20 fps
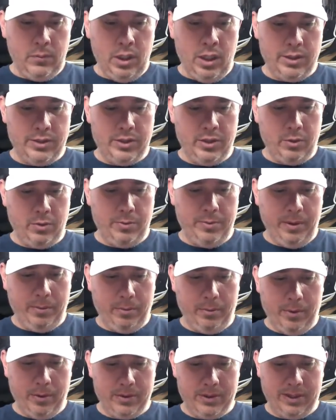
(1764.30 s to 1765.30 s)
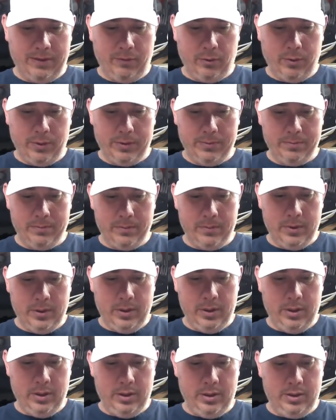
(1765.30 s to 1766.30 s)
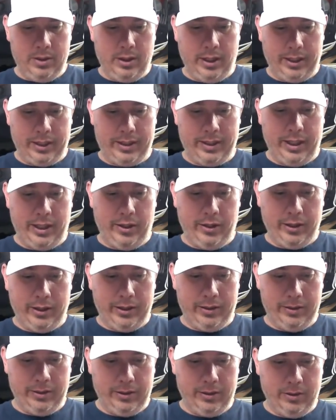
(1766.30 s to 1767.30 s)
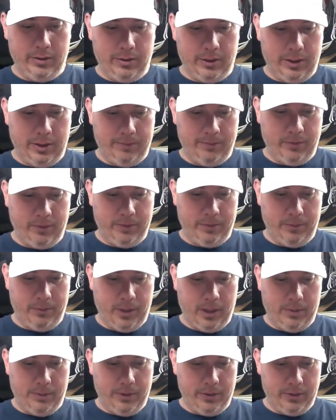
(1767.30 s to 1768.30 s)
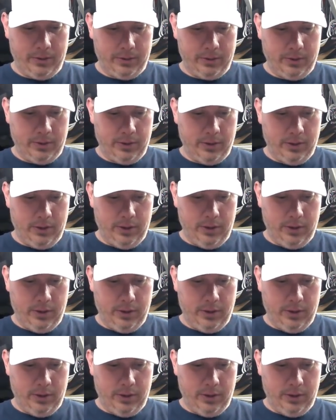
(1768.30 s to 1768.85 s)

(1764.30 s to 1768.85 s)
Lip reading: I still remember most everyone, like Kelly, the hip flipping mama, and